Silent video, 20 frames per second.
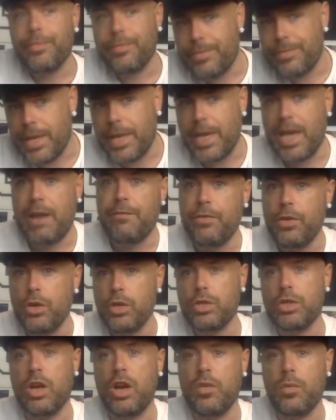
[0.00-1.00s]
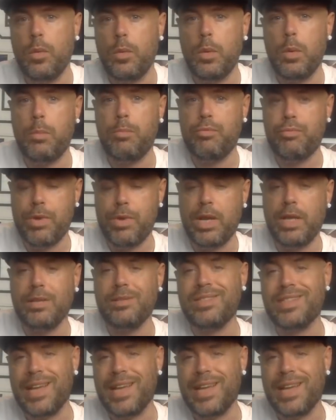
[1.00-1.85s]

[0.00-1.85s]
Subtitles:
Again, first half, we were brilliant.